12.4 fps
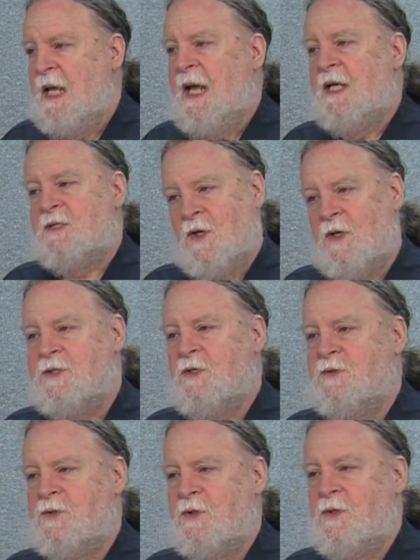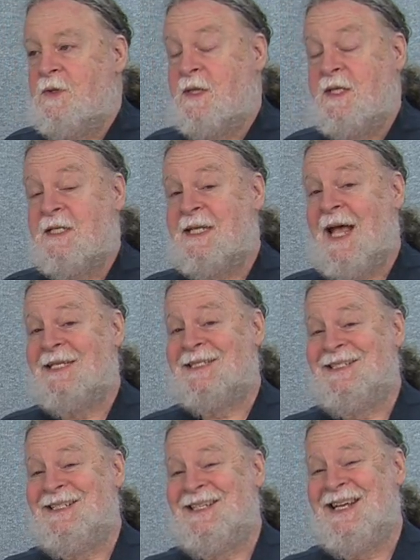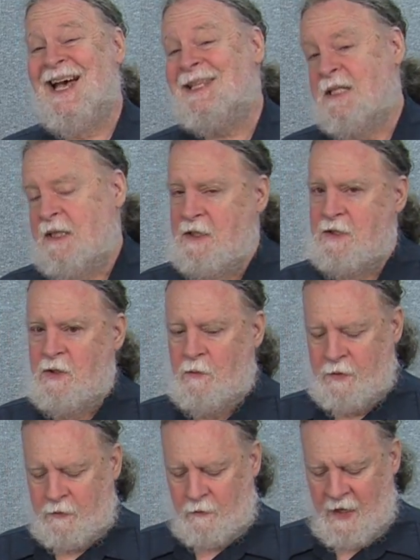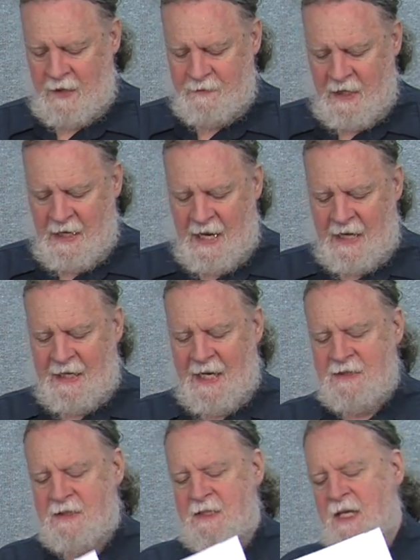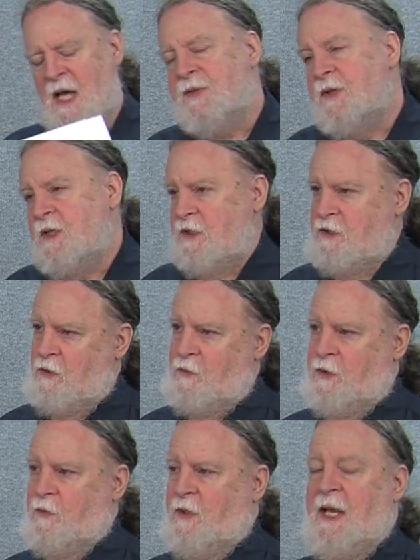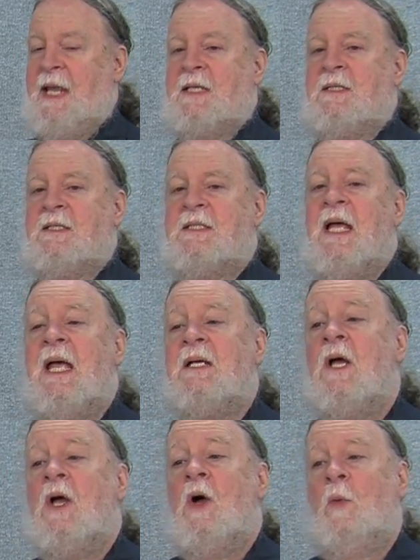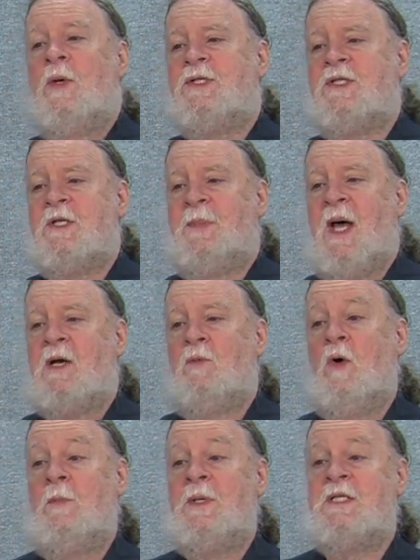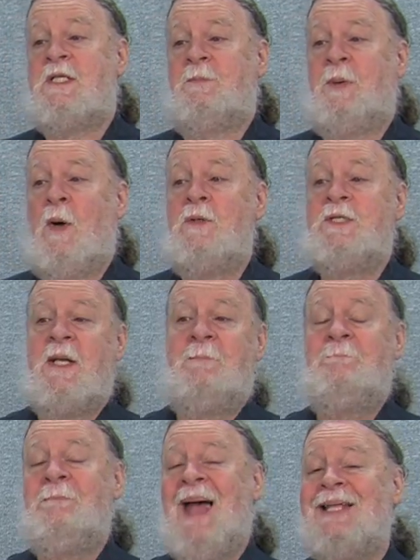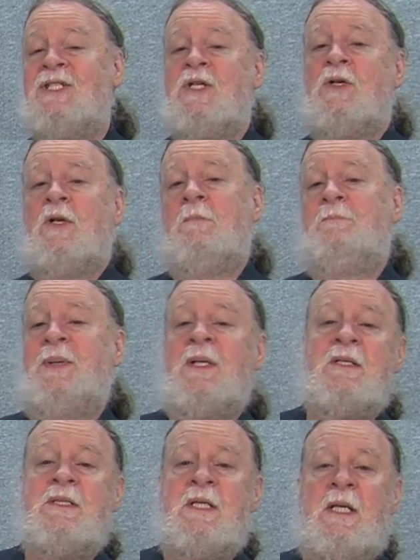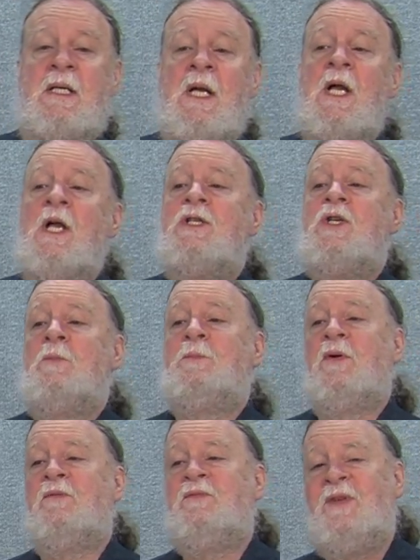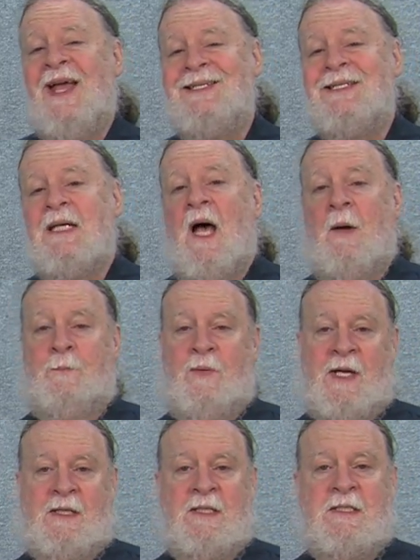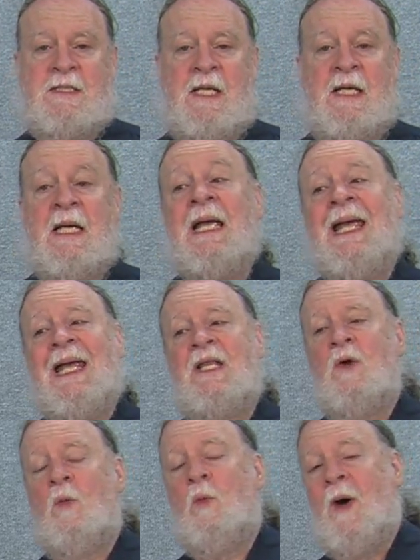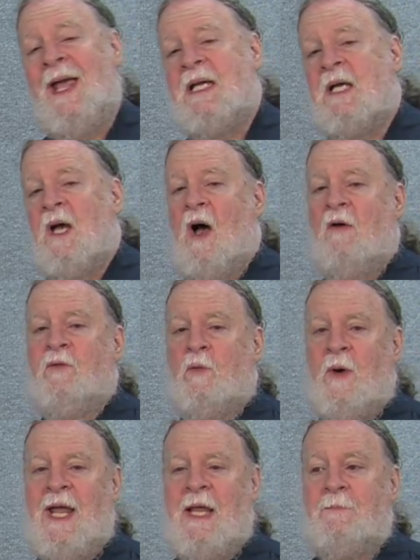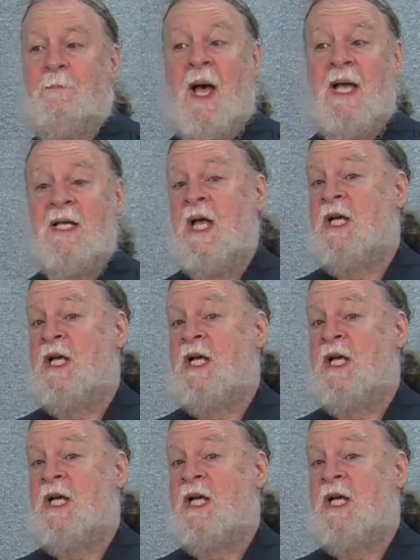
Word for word: It's also true that this has nothing to do with rape, and it has nothing to do with what Akin said, which is about a woman's supposed magical ability to prevent a pregnancy in the wake of a rape by